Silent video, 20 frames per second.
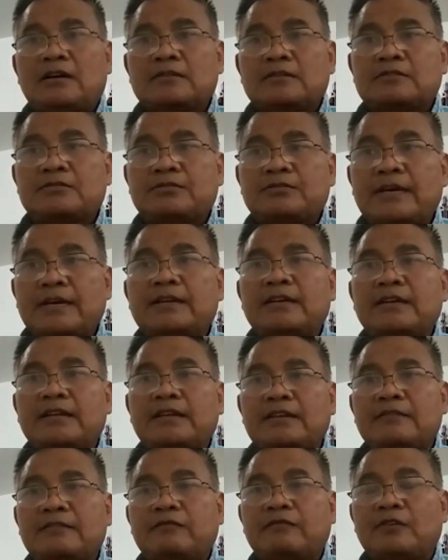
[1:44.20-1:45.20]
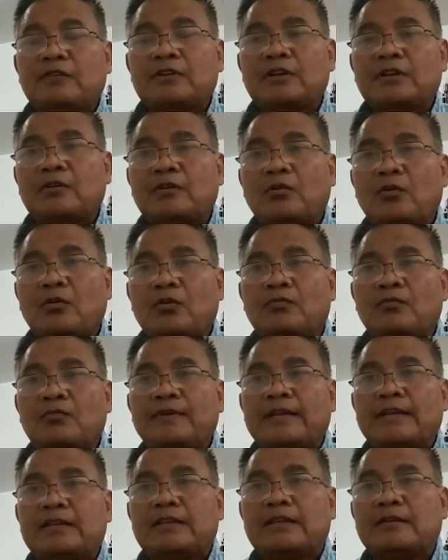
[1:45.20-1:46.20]
training for the whole
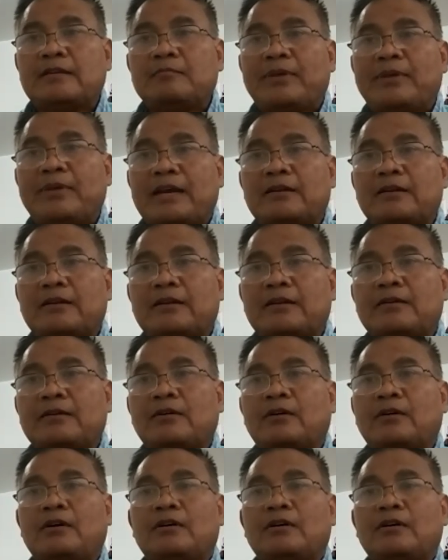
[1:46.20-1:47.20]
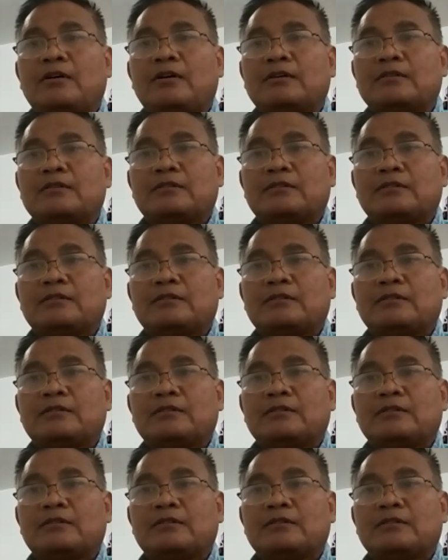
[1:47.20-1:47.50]
week in Bangkok,